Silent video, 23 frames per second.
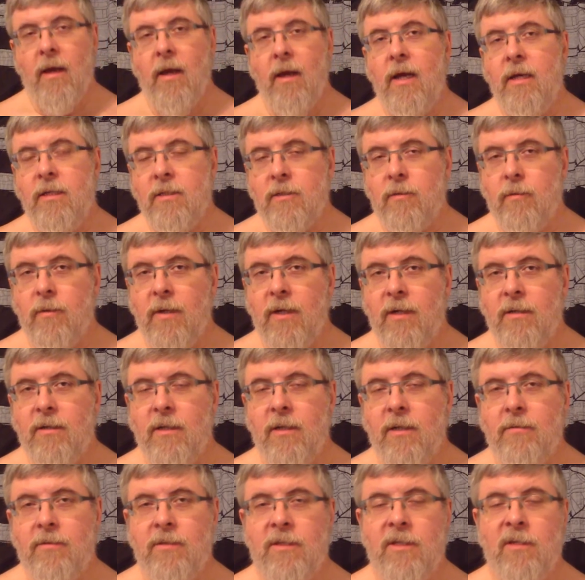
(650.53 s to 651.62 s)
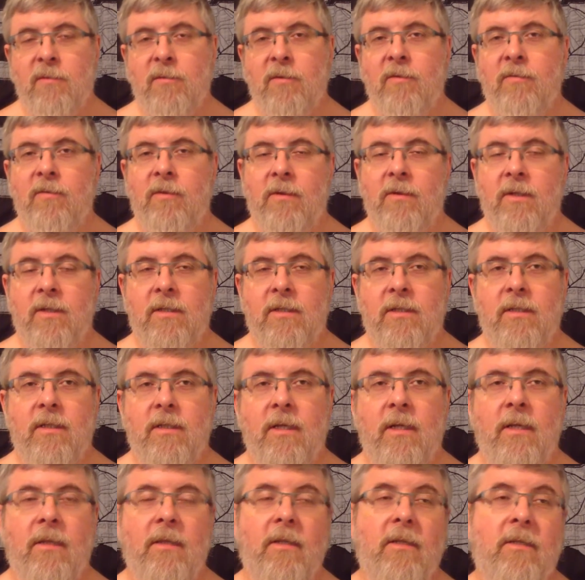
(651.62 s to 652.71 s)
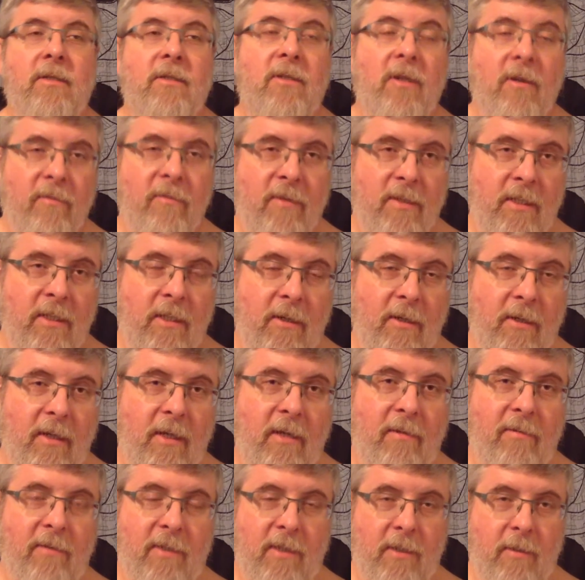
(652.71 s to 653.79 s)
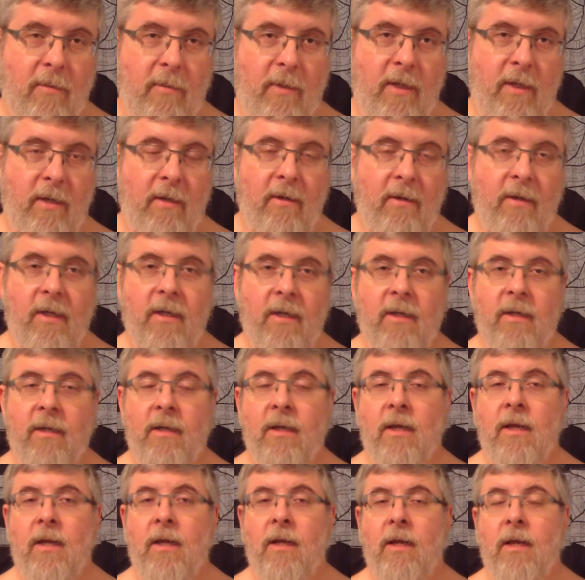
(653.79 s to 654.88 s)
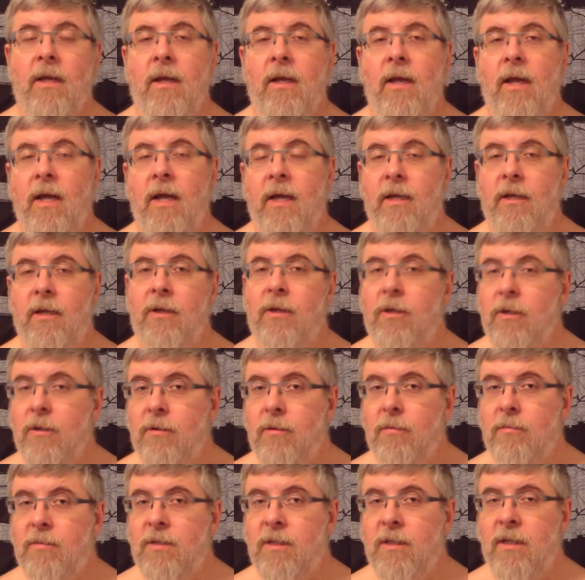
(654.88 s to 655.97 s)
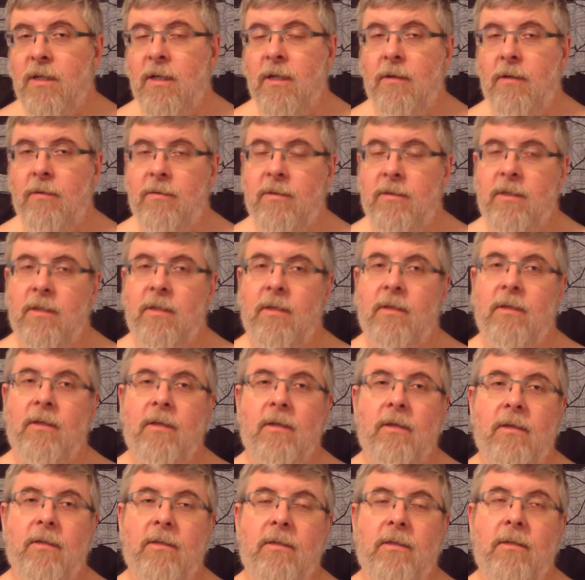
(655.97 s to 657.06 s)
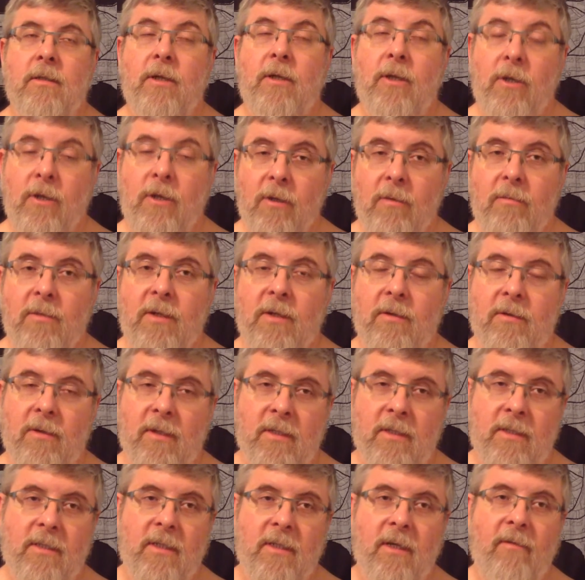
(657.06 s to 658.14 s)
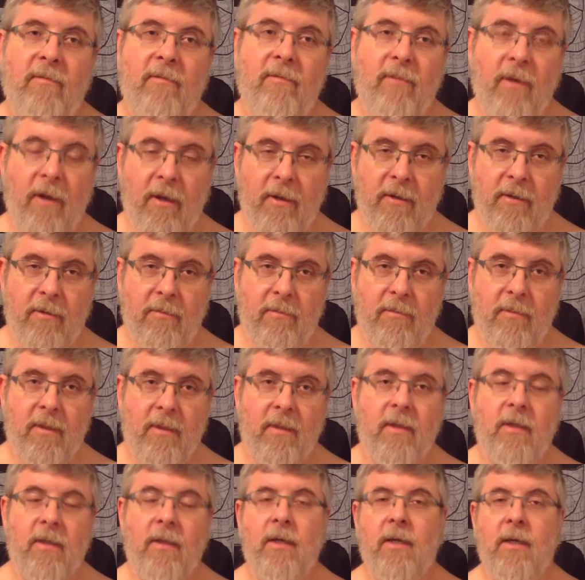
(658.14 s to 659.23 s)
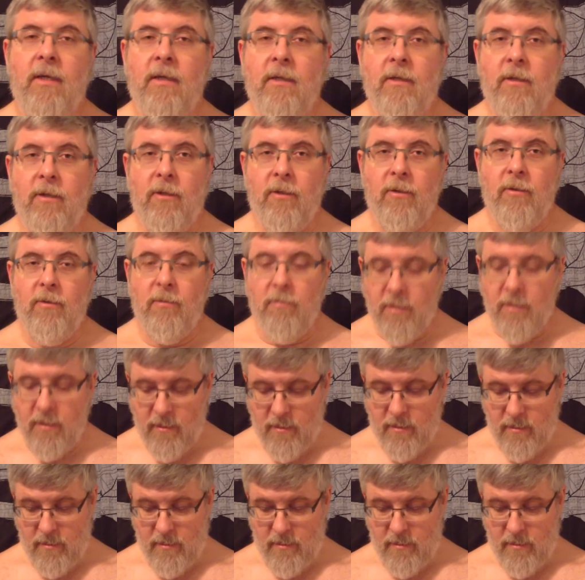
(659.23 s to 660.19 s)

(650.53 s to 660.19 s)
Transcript: A squared denotes the number of units in the surface area of a square, and a cubed denotes the cubed units of volume in a cube.